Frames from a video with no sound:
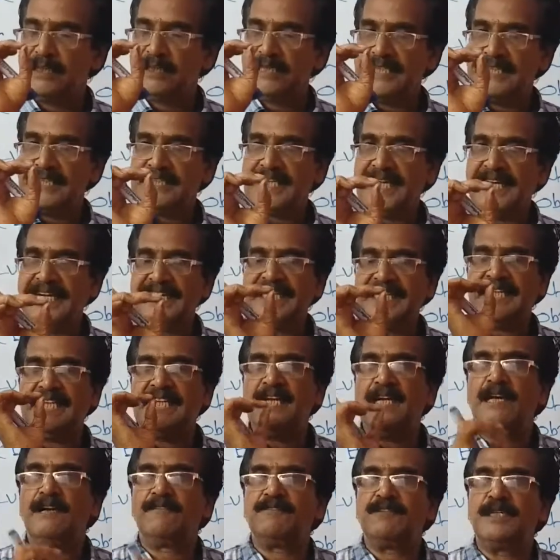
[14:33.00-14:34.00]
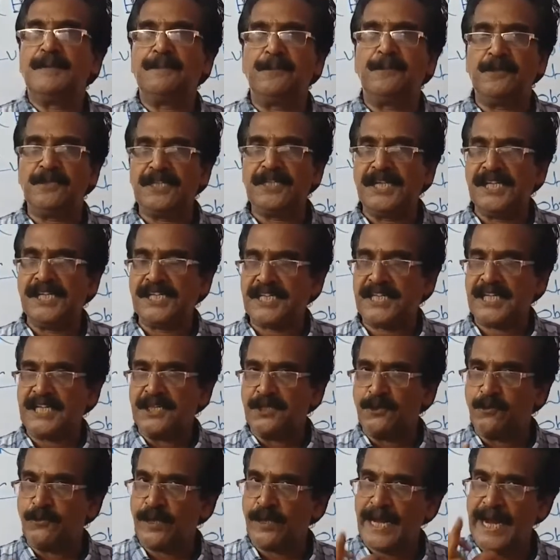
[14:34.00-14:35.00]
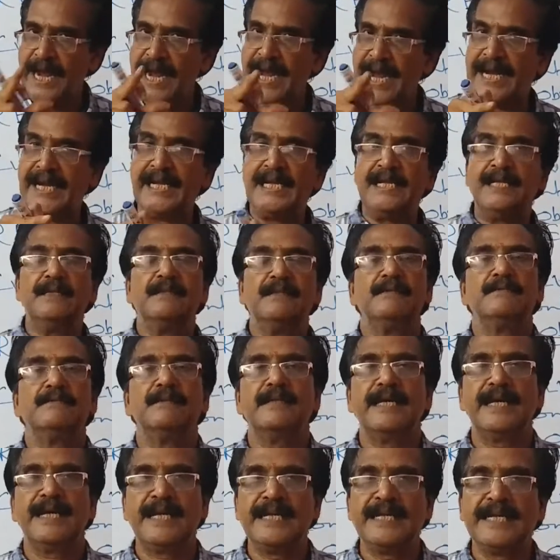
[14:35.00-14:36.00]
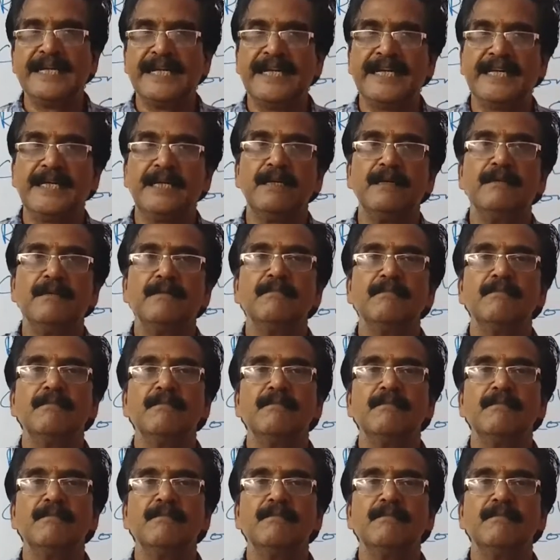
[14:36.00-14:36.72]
the title of the position you had earlier,